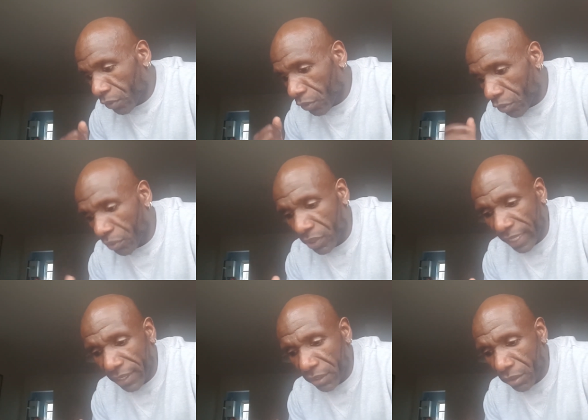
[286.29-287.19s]
you
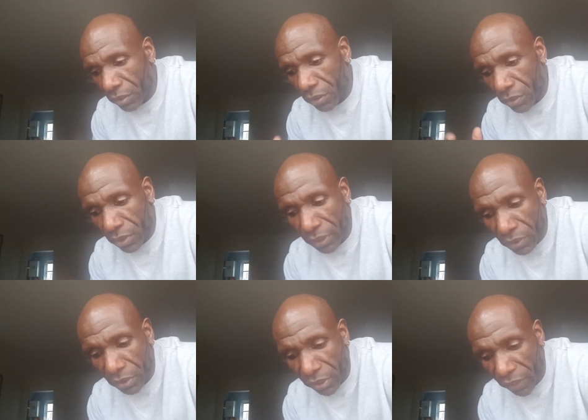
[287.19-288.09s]
then turn
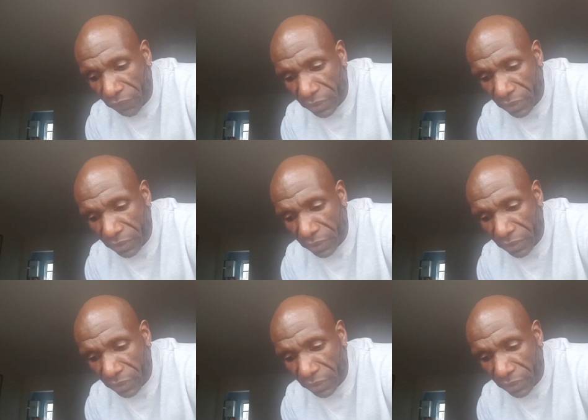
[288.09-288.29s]
to your girlfriend